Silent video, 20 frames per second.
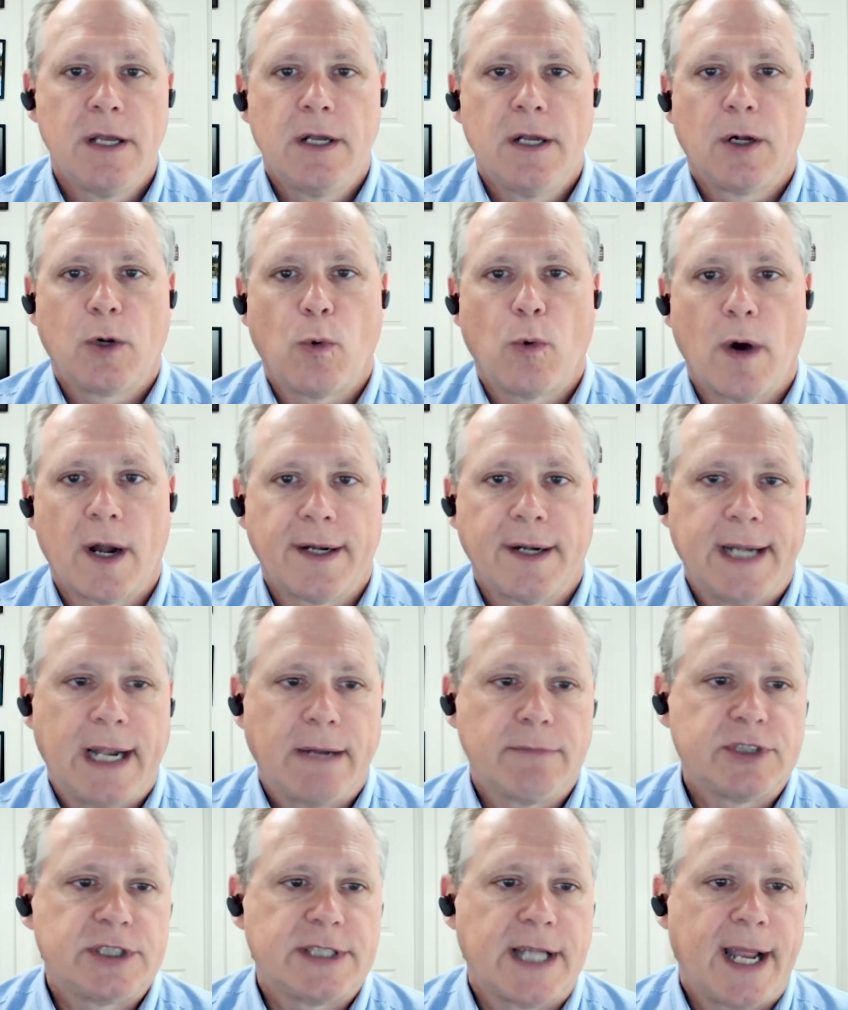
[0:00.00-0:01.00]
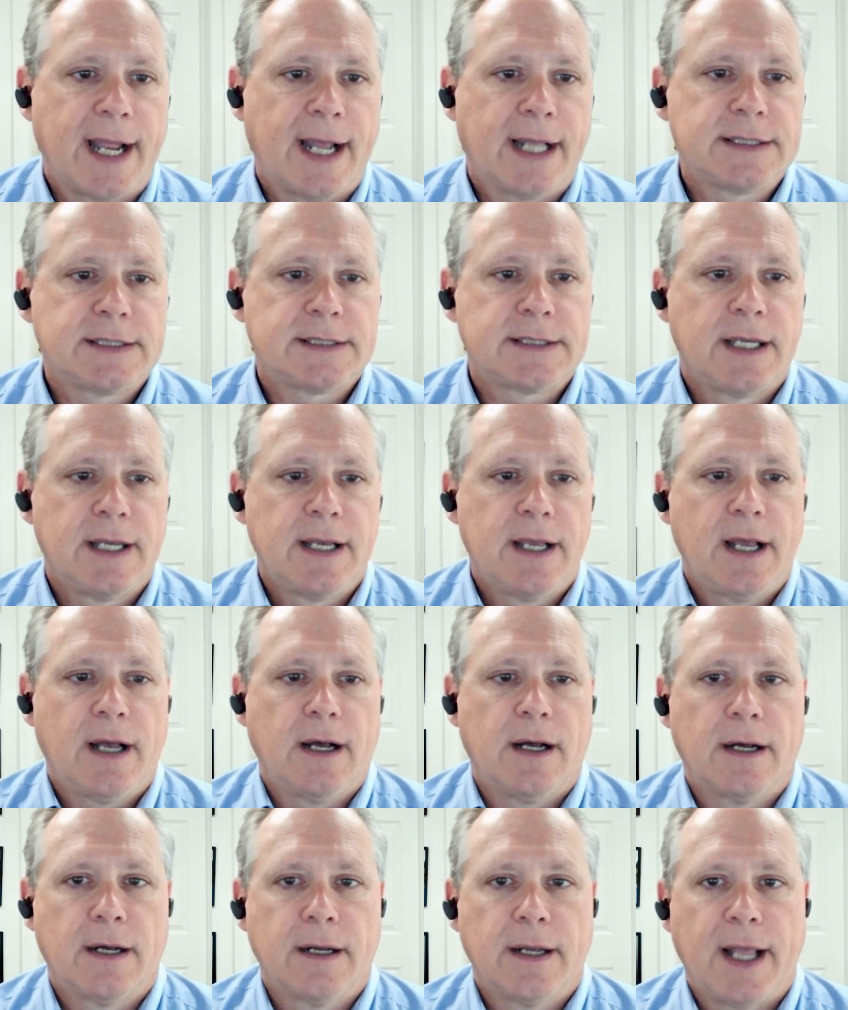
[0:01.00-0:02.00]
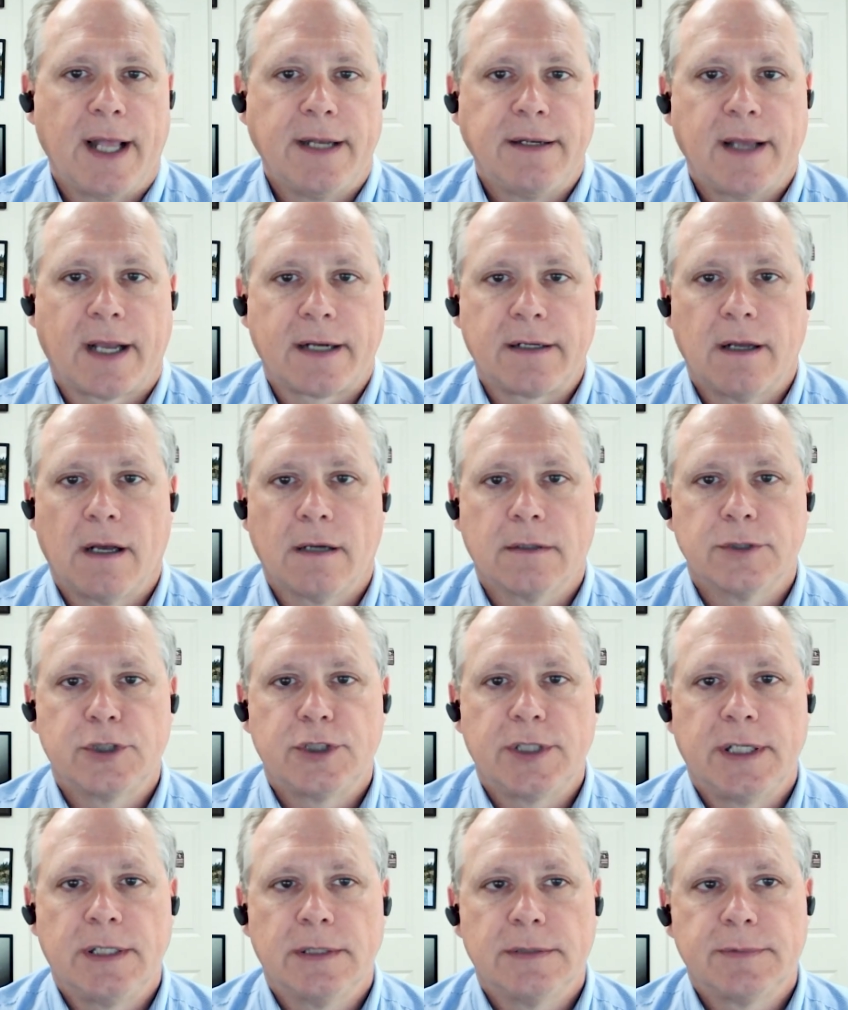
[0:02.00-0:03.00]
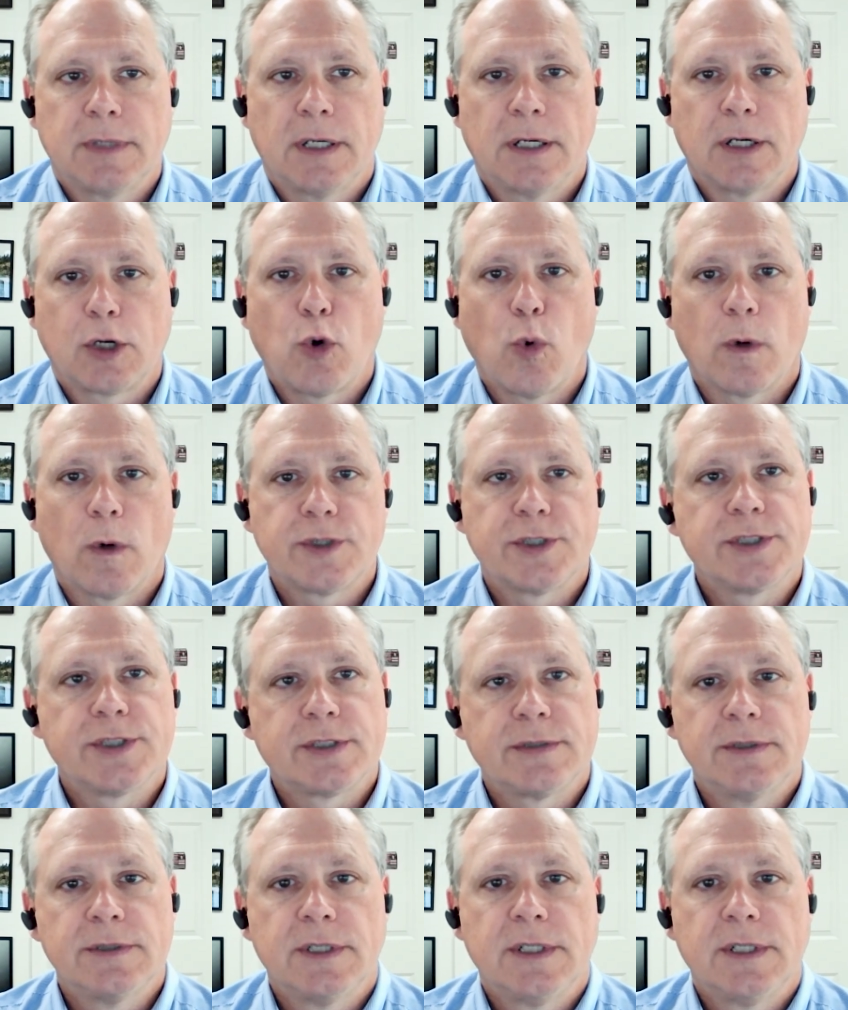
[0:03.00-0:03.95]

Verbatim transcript: quantitative stats, uh, and technology uh, courses.